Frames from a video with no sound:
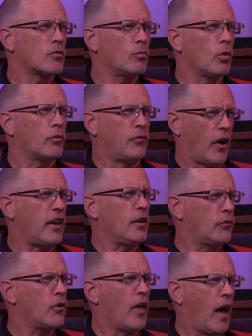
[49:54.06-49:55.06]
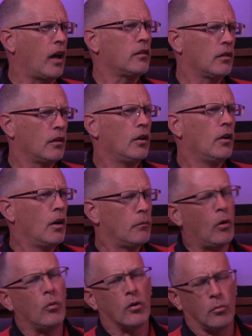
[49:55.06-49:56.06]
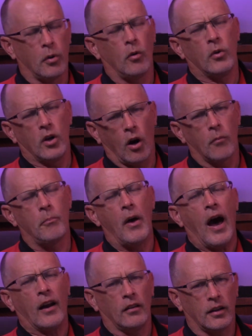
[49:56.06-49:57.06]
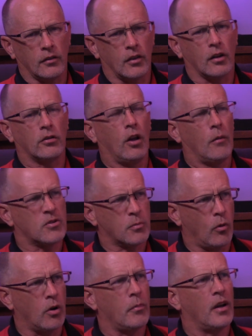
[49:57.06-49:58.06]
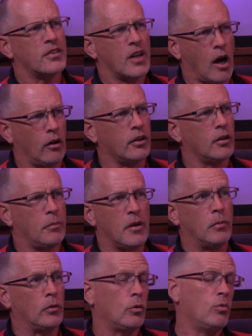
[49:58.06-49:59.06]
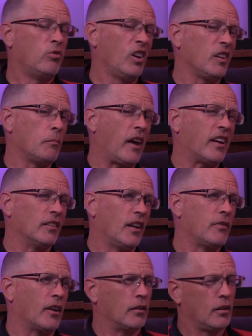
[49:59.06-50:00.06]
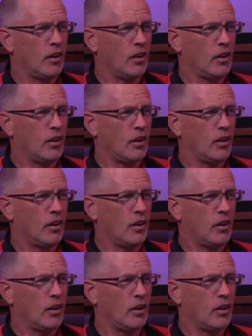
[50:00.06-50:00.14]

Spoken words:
We're fighting for that, but we are battling the club sport mentality and people who really make a living,